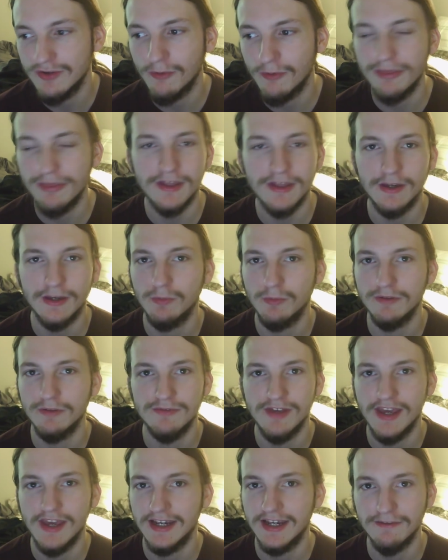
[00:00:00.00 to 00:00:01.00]
think it would have
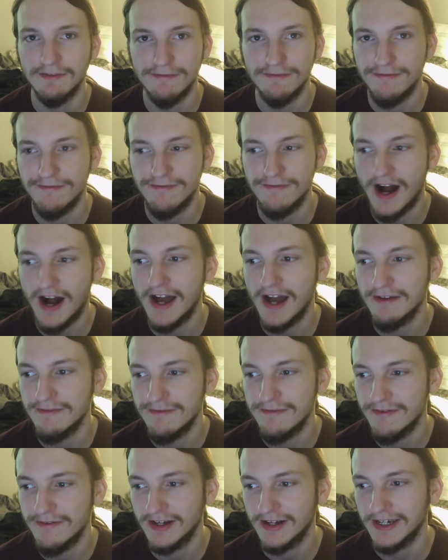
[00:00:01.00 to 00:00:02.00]
taken 5
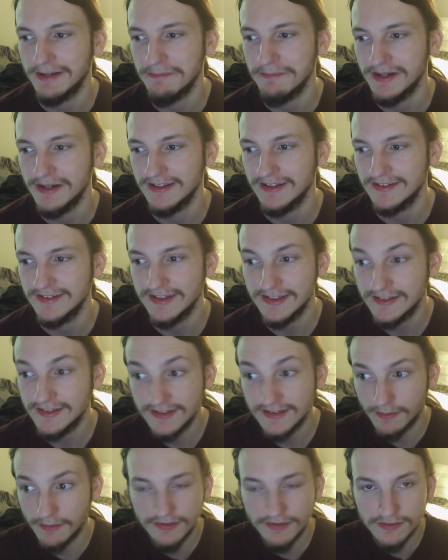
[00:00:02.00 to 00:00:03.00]
fucking months. It's
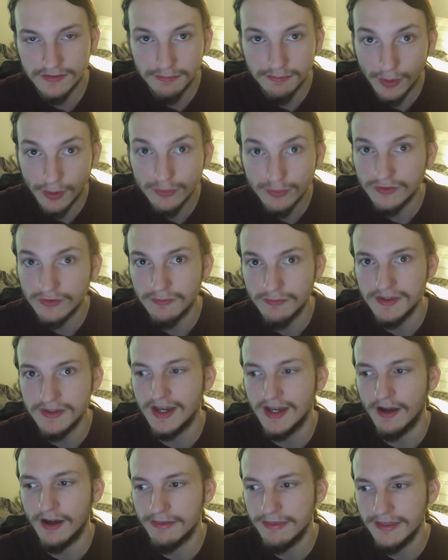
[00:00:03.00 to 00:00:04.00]
supposed to
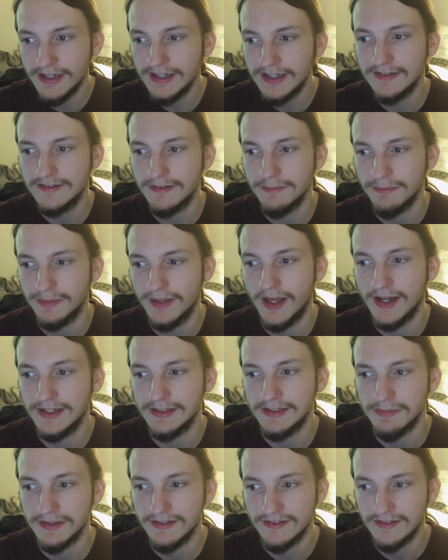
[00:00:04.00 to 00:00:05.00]
be, I think it's implied
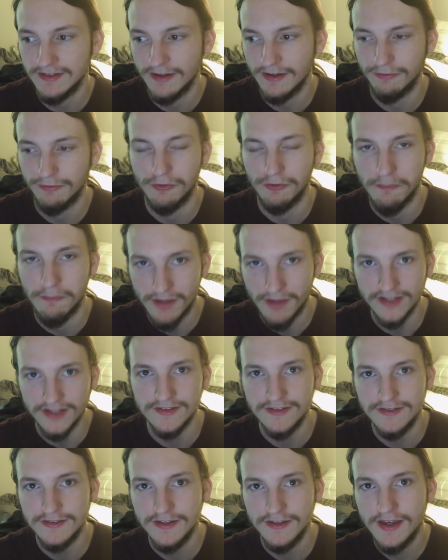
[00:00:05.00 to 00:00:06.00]
to be several
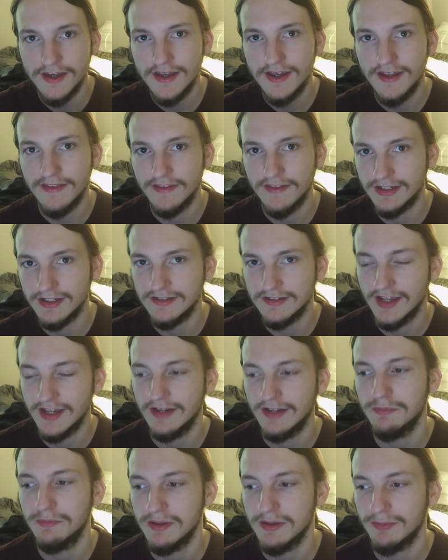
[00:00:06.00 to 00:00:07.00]
months that it
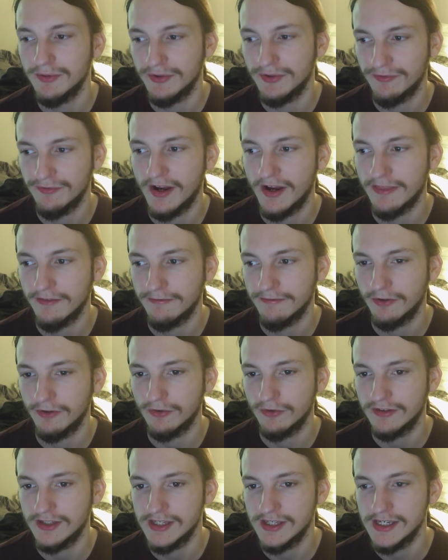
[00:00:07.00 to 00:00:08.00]
takes people to find the
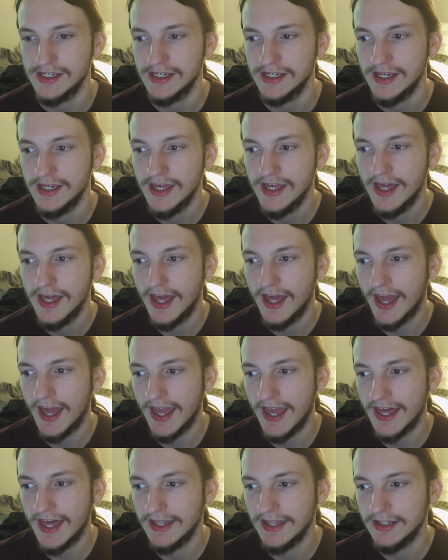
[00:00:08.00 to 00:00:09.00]
first key,
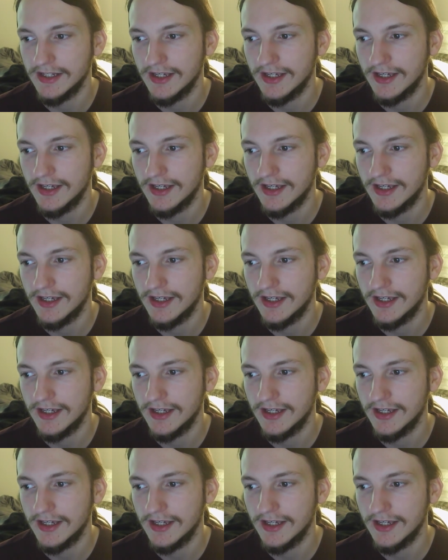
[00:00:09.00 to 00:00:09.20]
and